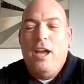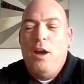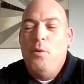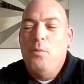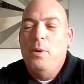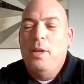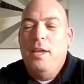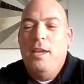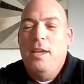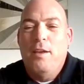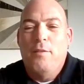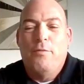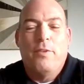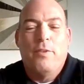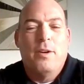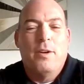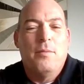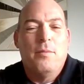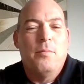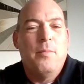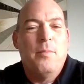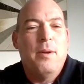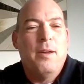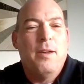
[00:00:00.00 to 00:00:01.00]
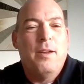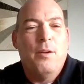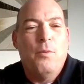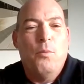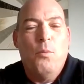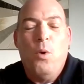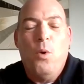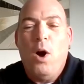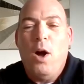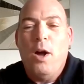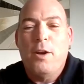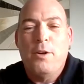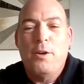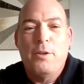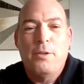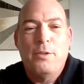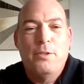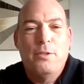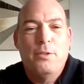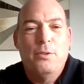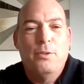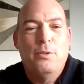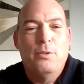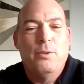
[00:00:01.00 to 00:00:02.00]
how we get from water
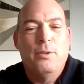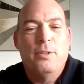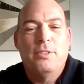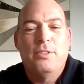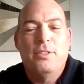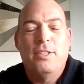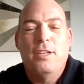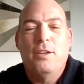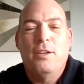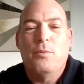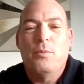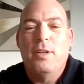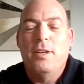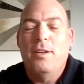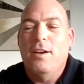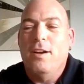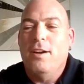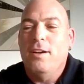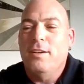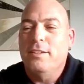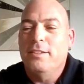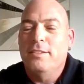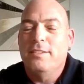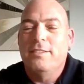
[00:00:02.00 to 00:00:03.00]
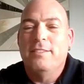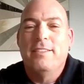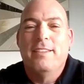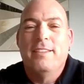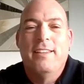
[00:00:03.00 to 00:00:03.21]
to Asea Redox.